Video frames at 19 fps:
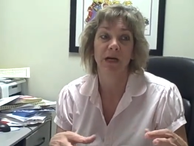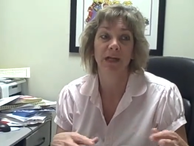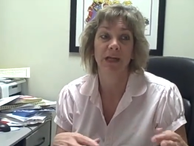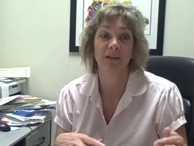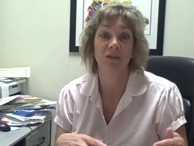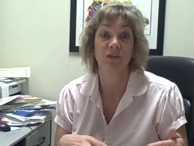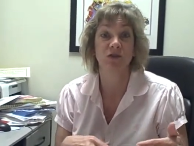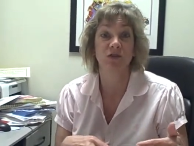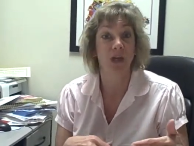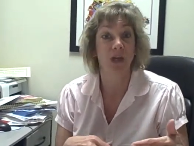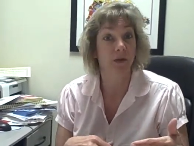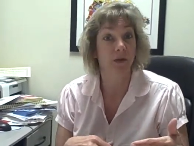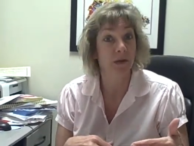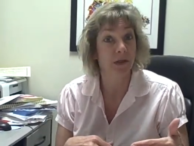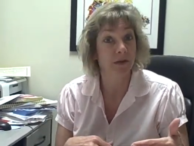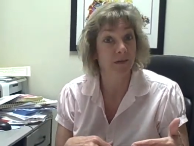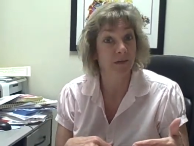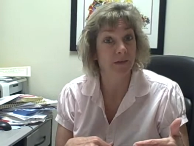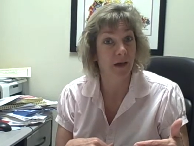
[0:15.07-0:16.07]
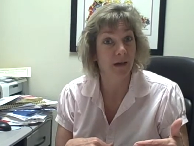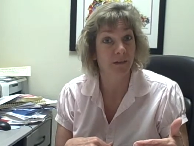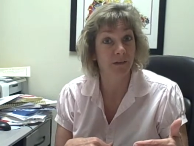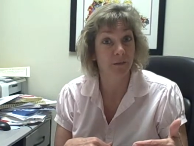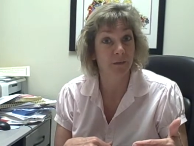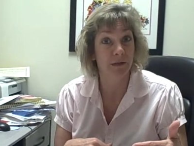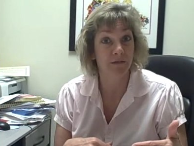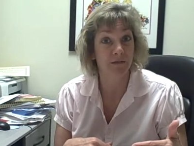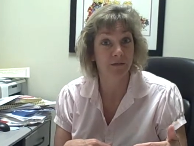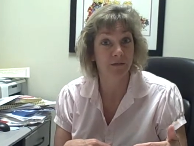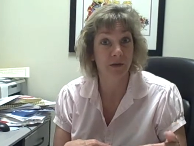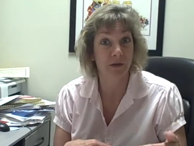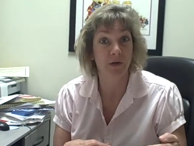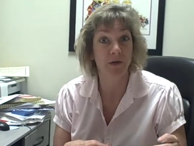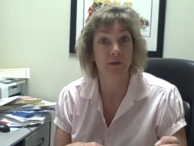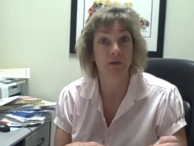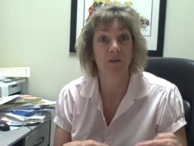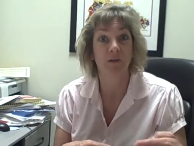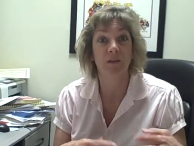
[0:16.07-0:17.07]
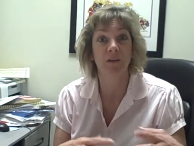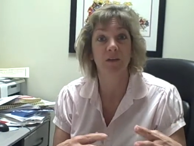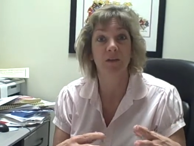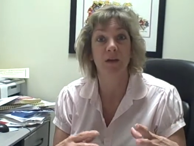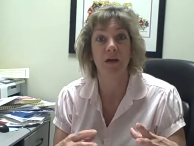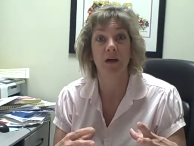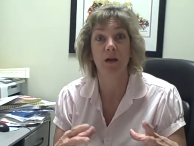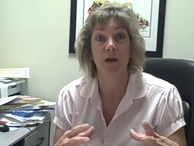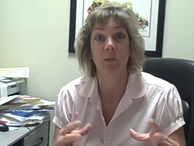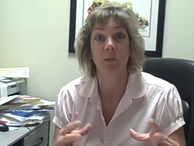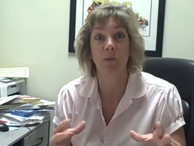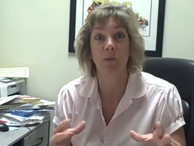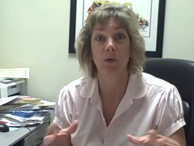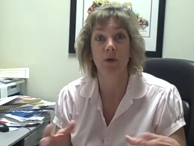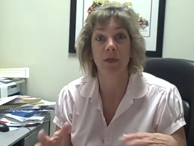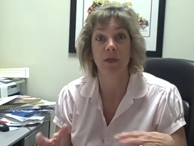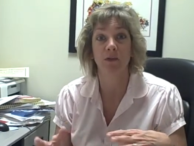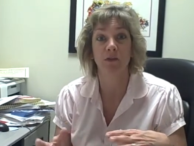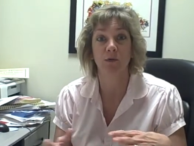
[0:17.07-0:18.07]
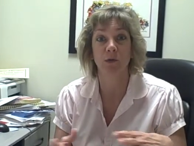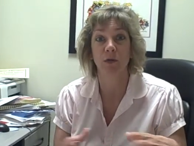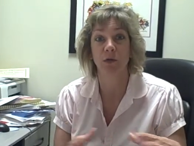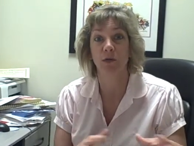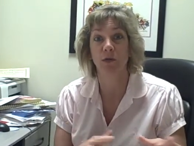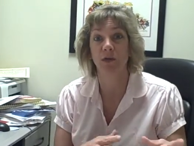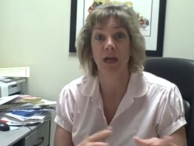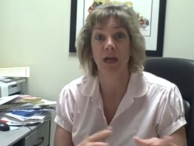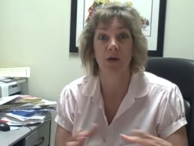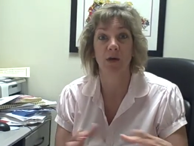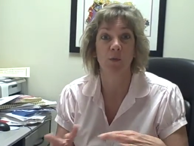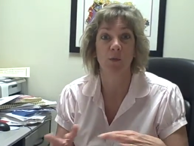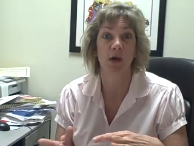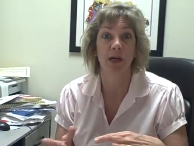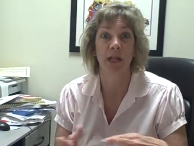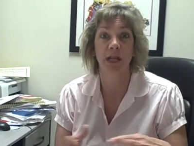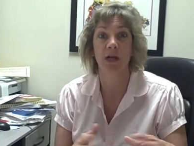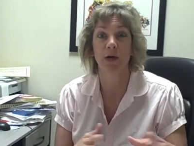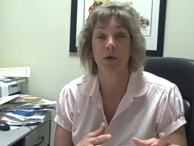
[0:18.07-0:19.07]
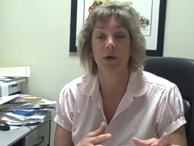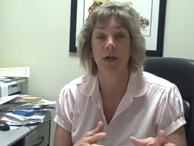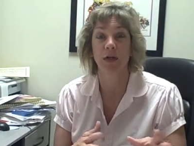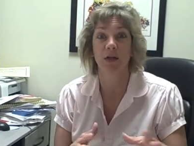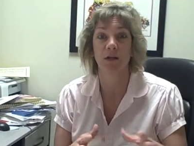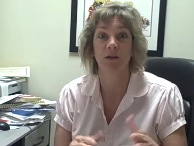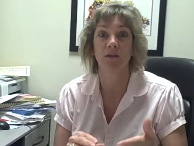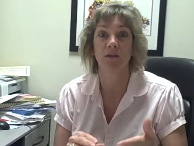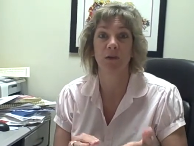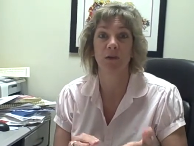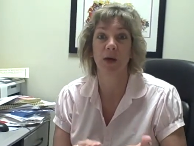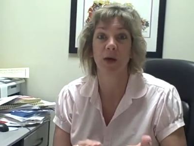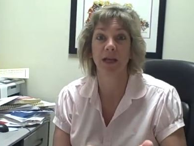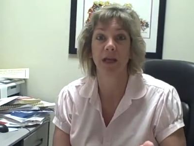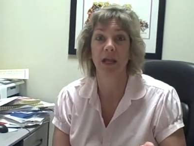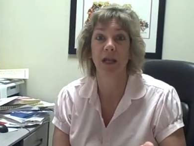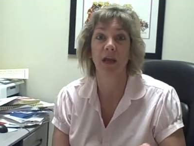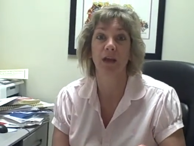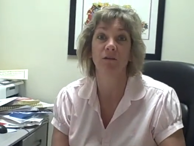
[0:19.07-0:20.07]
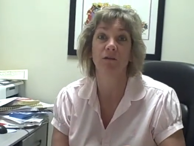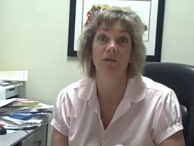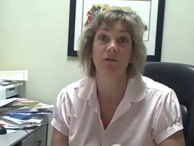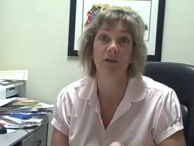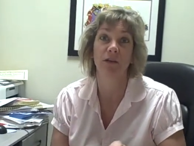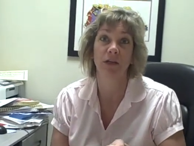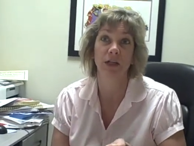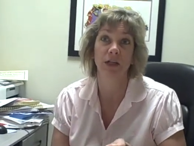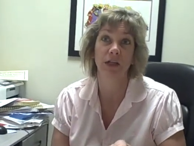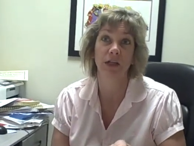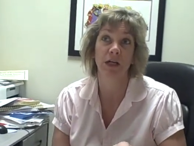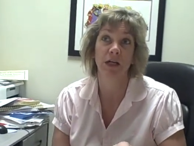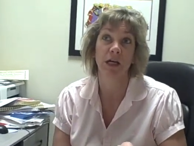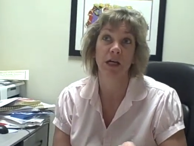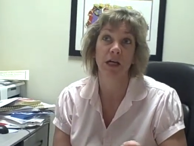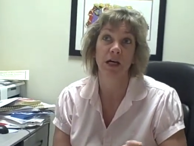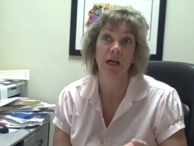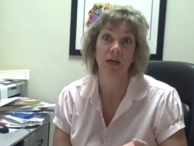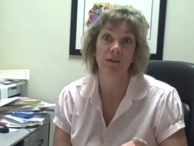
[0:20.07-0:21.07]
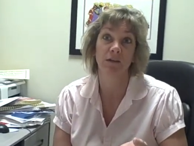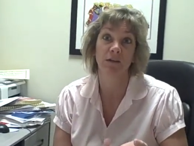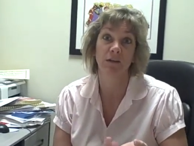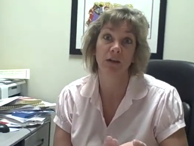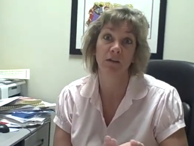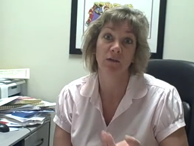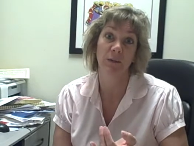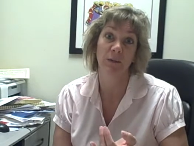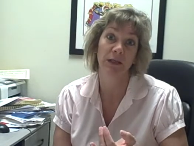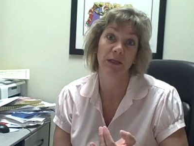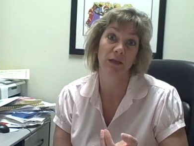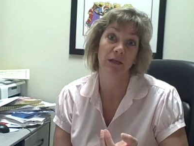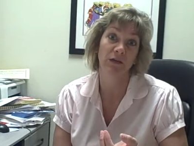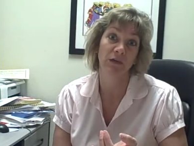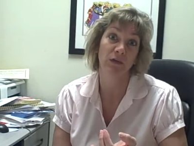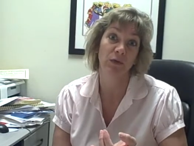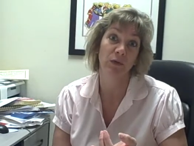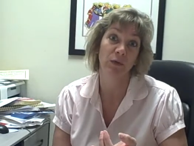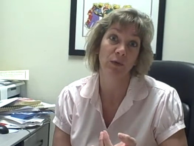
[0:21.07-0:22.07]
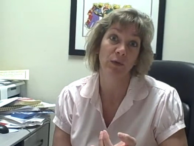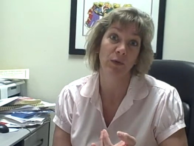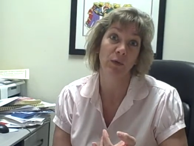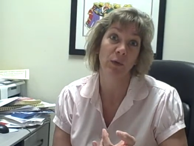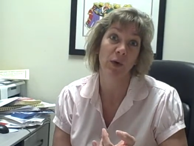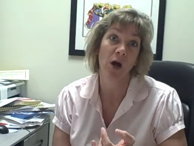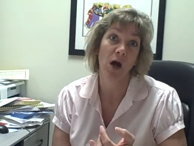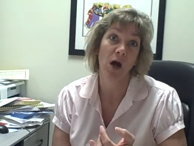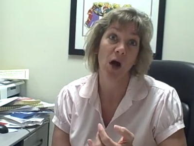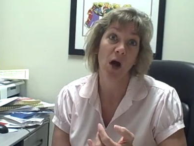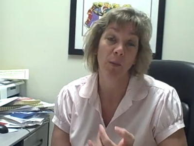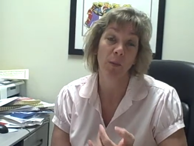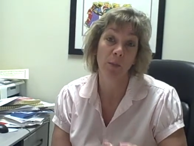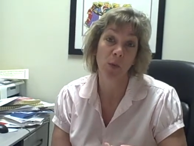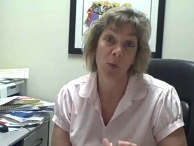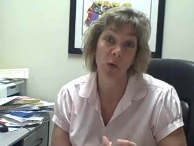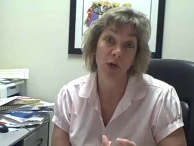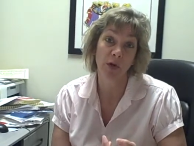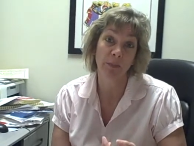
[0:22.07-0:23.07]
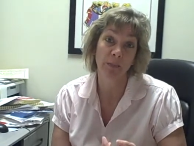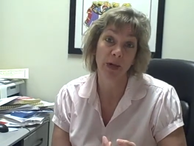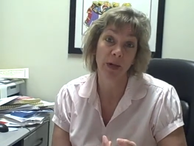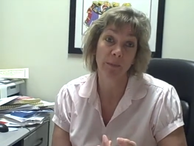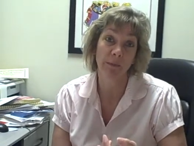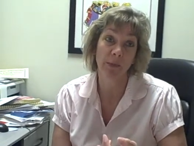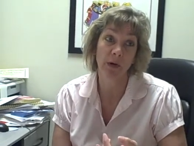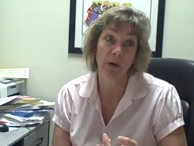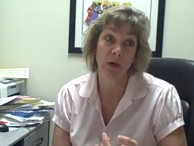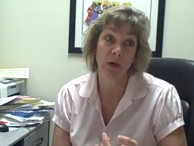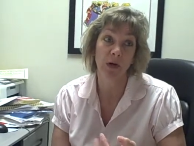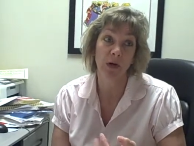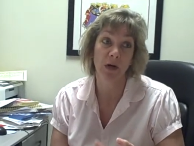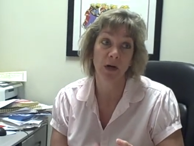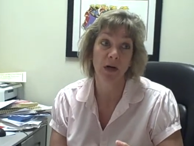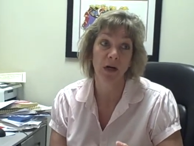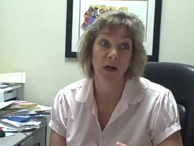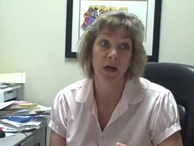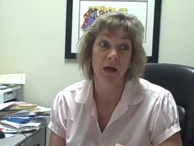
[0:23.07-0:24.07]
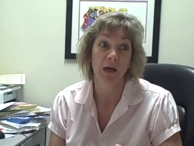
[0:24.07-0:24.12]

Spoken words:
I guess, general assessment first, where they sort of look at what areas. So I gave the assessment to a board member,